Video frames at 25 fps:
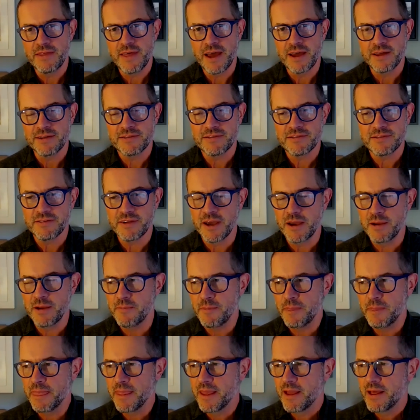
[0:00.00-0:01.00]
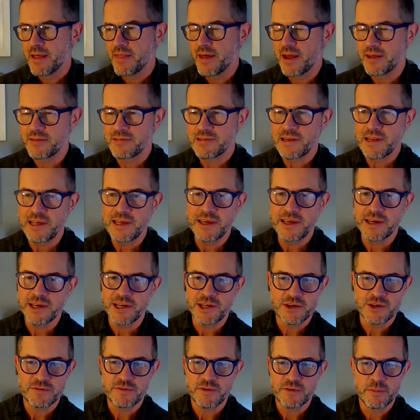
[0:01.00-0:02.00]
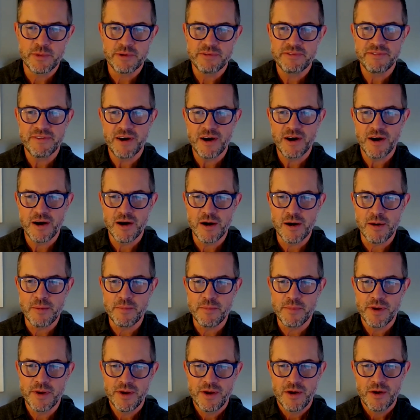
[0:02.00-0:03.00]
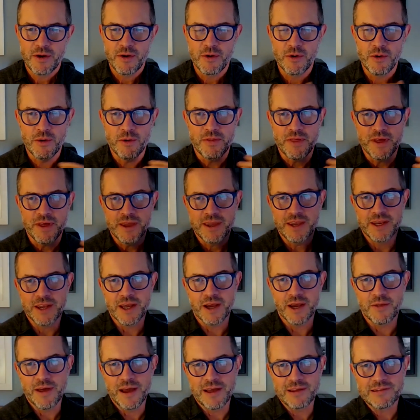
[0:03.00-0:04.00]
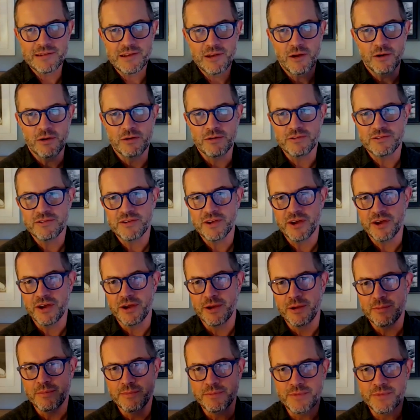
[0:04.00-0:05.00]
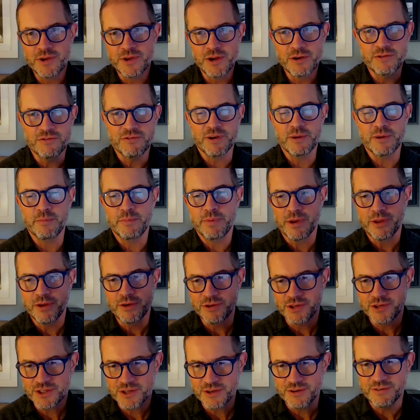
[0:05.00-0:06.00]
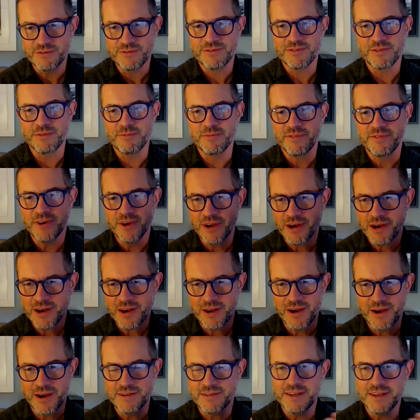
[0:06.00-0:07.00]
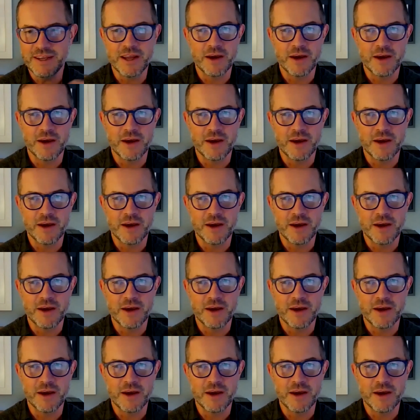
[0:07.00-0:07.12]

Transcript: that's leakage from a farm, or that, you know, that's long-term nutrient pollution from fertilizer.